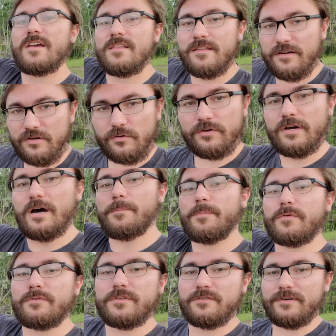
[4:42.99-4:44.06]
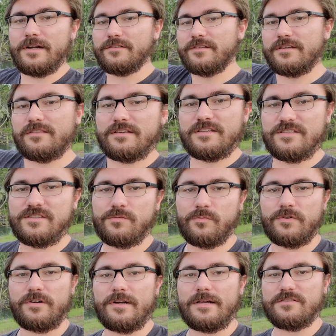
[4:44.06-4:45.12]
that are going up and around like this,
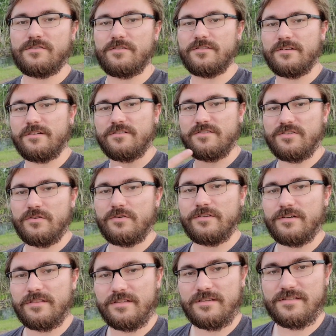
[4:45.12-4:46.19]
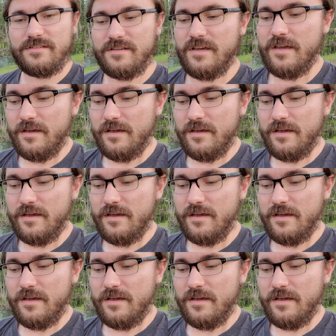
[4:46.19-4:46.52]
whereas all the others are going like this.